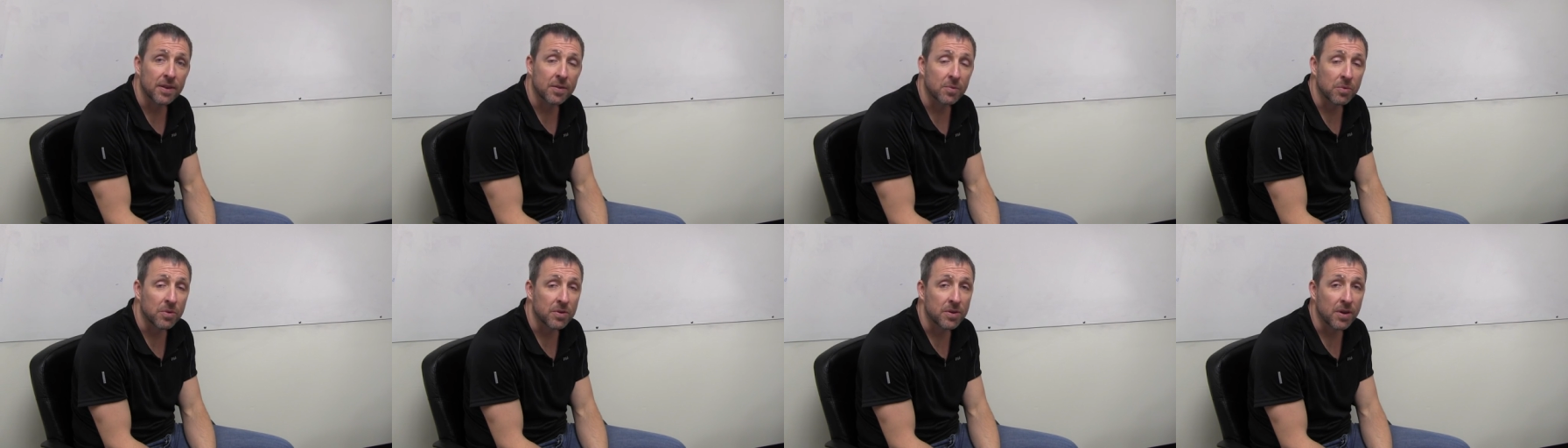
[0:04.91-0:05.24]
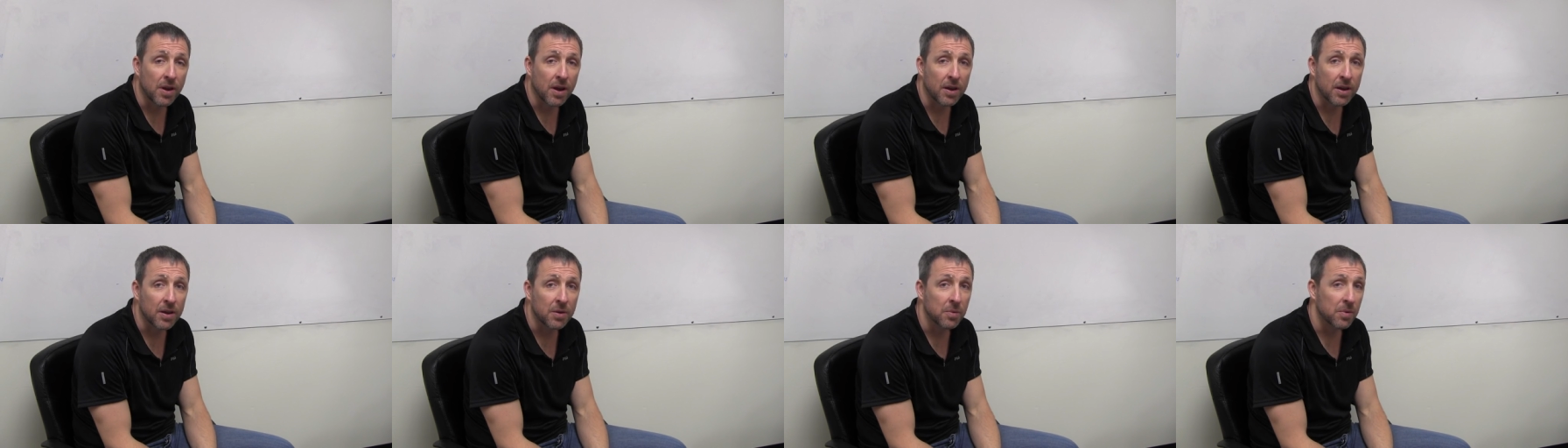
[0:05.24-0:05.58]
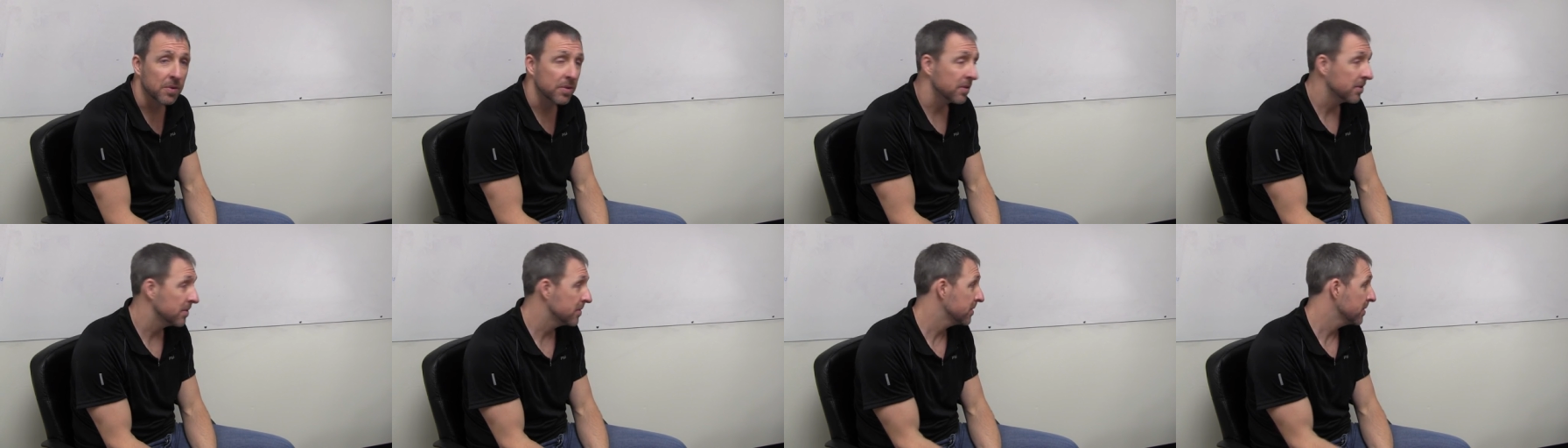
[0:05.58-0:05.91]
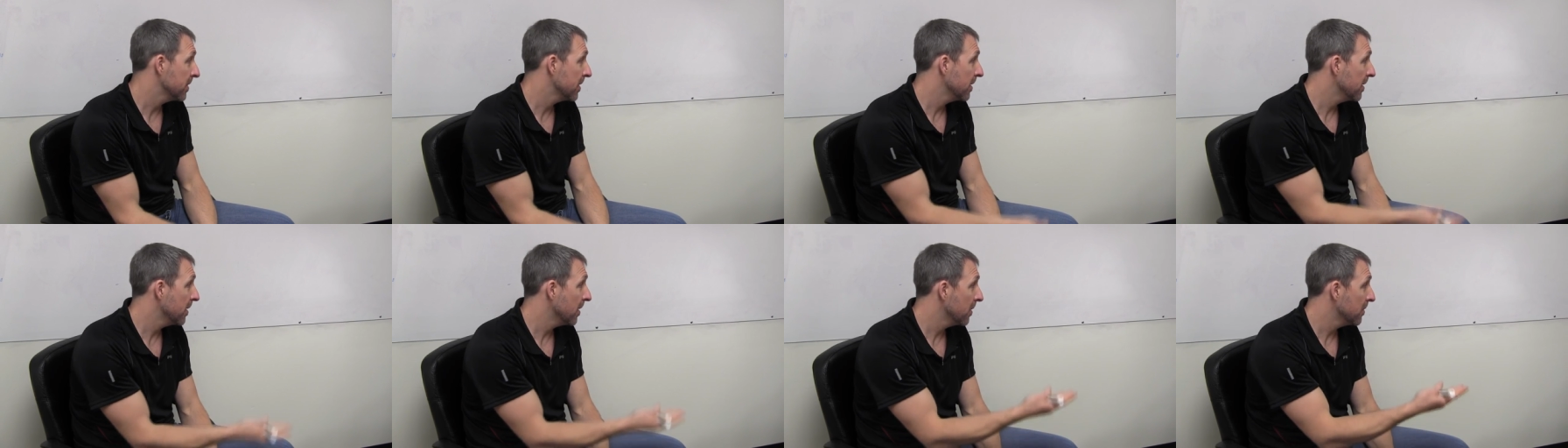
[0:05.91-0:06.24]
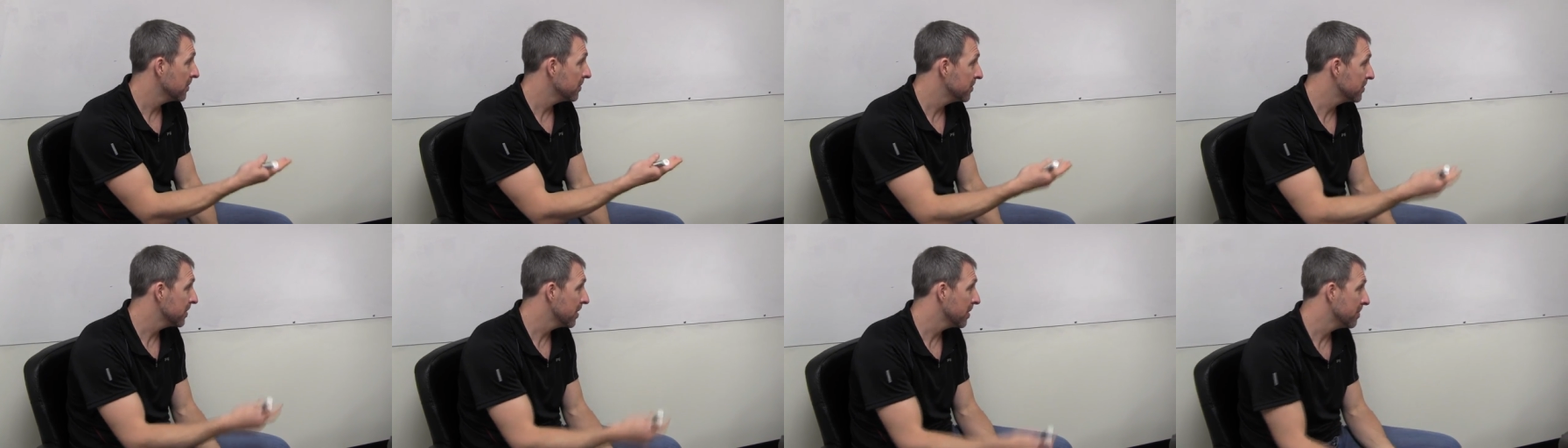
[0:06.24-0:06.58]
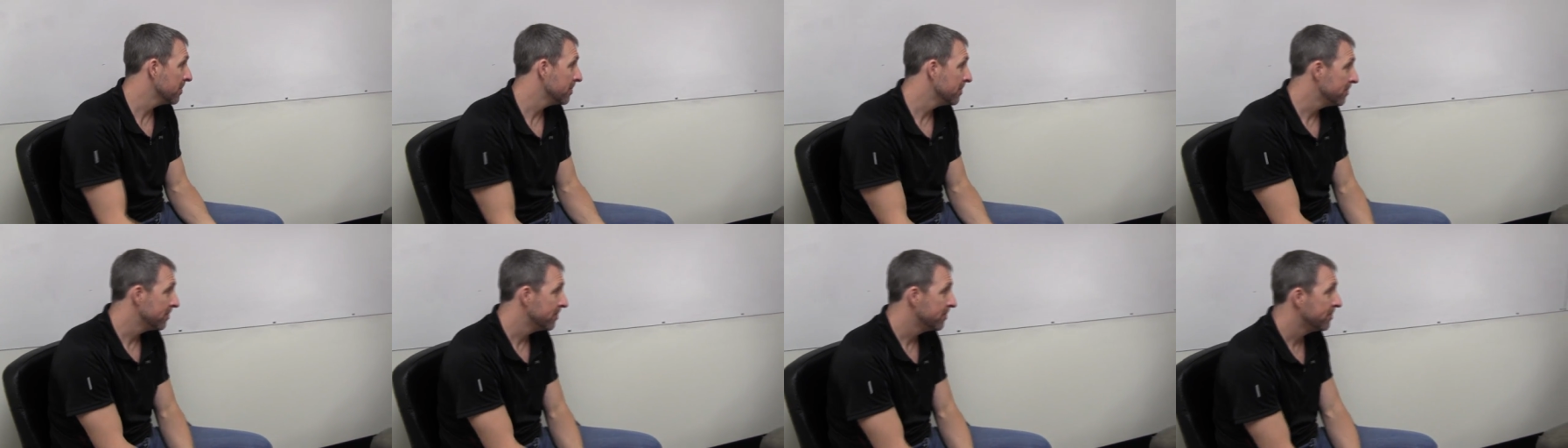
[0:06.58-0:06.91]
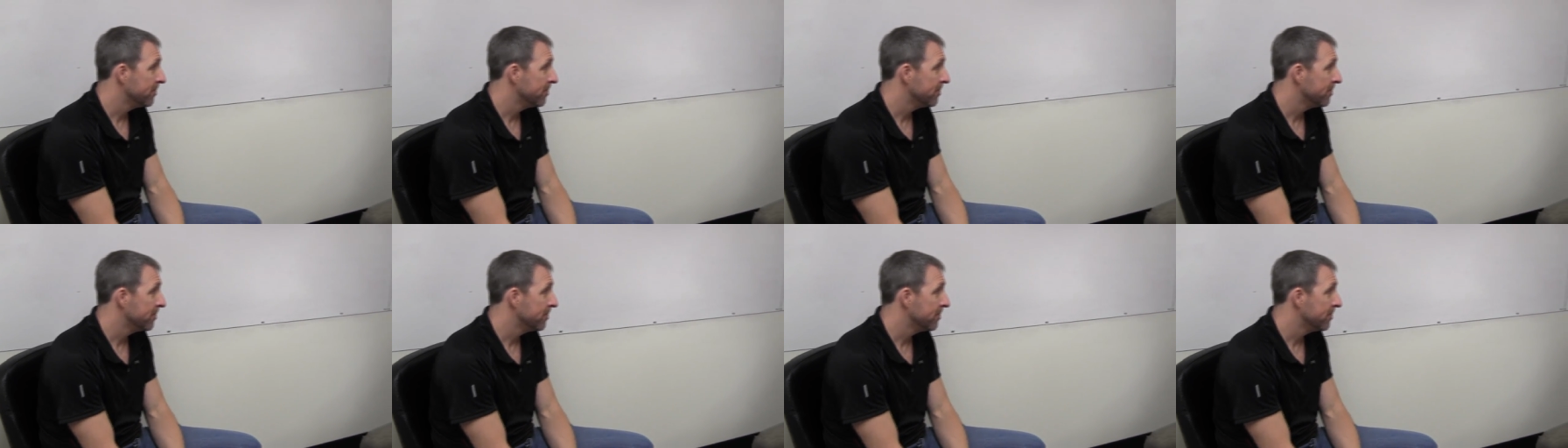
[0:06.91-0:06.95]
and we're talking with their CEO, Jim.